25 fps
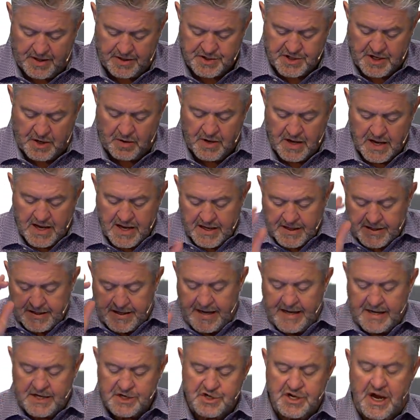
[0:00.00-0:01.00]
So
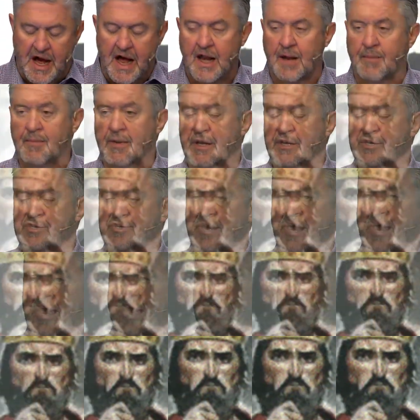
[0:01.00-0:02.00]
King Solomon is
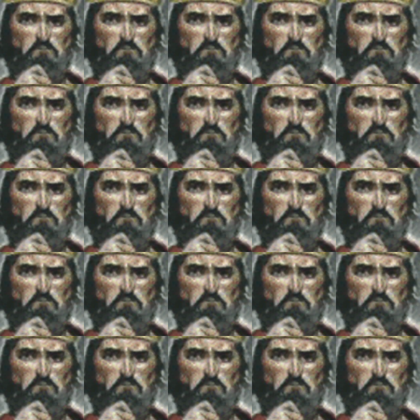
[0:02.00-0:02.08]
next.